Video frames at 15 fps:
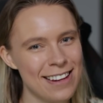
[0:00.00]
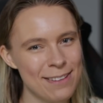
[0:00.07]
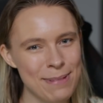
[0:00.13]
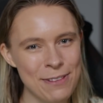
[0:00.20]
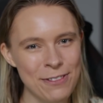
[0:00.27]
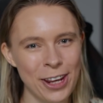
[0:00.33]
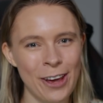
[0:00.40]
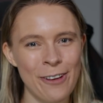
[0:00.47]
did
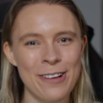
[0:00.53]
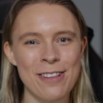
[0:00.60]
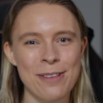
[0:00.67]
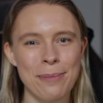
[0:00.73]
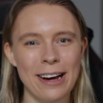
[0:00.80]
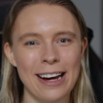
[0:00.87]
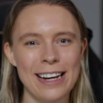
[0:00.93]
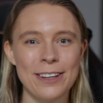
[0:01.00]
my video
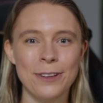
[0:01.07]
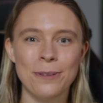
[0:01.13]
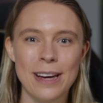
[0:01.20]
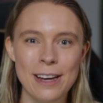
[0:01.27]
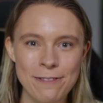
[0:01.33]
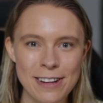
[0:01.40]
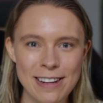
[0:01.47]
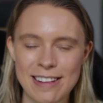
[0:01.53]
inspire you?
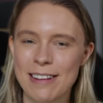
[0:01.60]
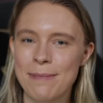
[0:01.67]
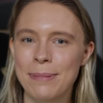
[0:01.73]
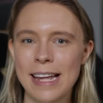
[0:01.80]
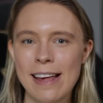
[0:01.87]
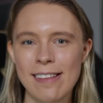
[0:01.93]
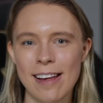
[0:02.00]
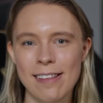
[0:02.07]
If it did,
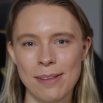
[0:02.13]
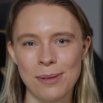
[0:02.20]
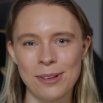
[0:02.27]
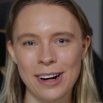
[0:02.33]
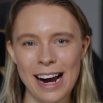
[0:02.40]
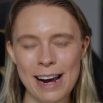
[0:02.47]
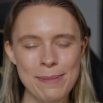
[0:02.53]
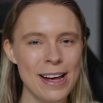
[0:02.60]
please hit
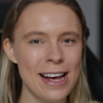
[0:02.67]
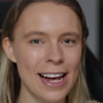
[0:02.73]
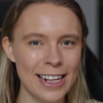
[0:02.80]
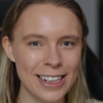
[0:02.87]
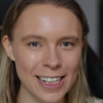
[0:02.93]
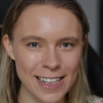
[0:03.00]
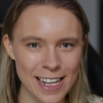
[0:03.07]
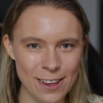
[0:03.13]
subscribe
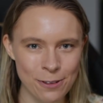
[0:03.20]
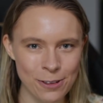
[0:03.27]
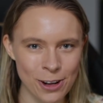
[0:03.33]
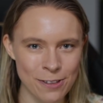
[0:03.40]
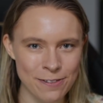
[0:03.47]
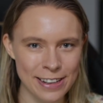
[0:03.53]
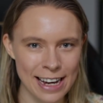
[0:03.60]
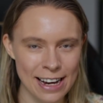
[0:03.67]
and click that little
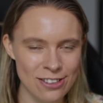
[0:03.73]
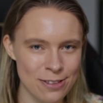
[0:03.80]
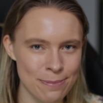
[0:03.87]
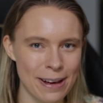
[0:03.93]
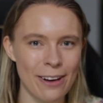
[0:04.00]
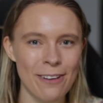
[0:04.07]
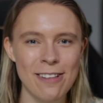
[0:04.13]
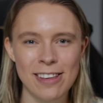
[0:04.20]
notification
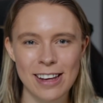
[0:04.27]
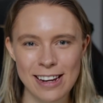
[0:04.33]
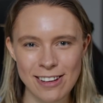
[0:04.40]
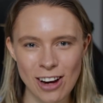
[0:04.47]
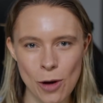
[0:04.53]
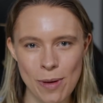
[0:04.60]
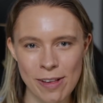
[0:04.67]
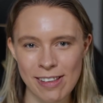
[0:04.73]
bell so that you
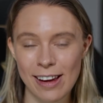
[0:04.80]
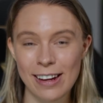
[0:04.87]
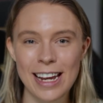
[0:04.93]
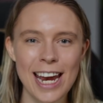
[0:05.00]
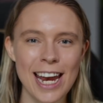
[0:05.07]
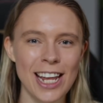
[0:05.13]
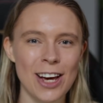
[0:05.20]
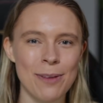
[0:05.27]
don't miss out on
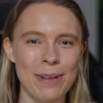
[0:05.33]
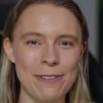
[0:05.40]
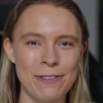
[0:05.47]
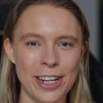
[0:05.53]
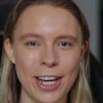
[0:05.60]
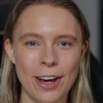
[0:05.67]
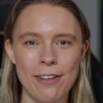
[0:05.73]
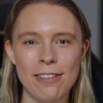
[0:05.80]
any of my
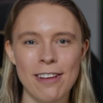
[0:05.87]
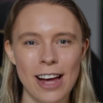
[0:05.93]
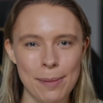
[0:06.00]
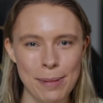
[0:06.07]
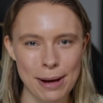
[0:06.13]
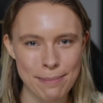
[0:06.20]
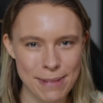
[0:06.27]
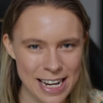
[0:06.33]
videos
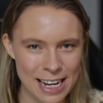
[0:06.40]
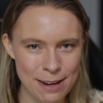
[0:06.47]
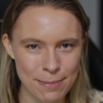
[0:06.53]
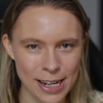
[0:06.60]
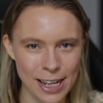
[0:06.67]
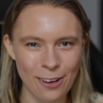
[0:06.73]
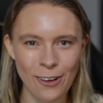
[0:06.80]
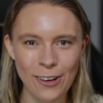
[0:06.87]
about making
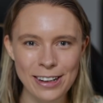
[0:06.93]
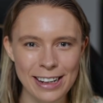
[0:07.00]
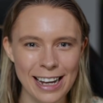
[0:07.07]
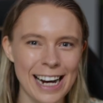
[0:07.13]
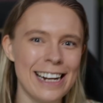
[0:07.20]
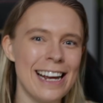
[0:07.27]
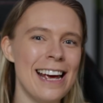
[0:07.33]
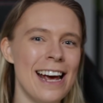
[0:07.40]
money
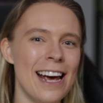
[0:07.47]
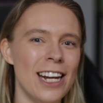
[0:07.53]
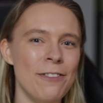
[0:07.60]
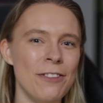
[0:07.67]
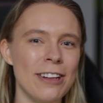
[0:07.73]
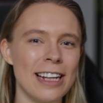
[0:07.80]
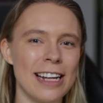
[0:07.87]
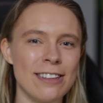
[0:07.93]
online. And
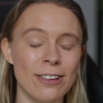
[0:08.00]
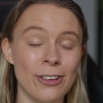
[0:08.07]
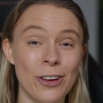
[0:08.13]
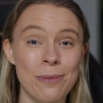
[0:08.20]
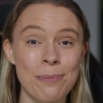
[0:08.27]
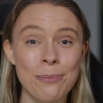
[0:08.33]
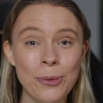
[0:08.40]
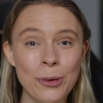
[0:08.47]
if you'd like to
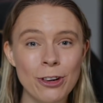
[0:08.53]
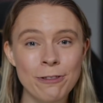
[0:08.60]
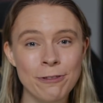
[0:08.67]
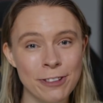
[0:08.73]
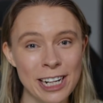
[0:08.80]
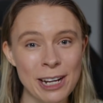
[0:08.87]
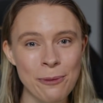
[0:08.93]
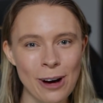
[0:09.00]
learn more
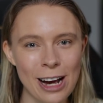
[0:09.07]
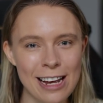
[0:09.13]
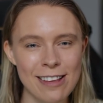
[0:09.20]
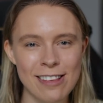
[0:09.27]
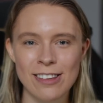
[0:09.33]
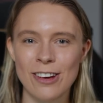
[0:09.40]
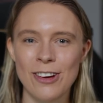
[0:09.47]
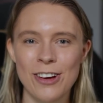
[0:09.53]
free
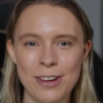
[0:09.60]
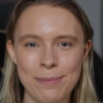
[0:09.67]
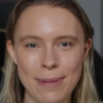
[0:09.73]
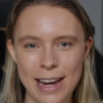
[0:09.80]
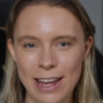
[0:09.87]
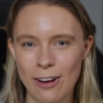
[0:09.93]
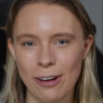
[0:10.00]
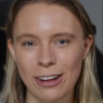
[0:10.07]
ways to earn
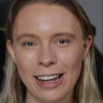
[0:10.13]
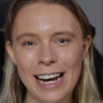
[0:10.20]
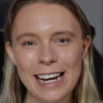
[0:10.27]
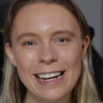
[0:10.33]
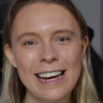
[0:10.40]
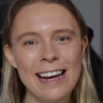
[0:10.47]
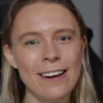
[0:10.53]
money online,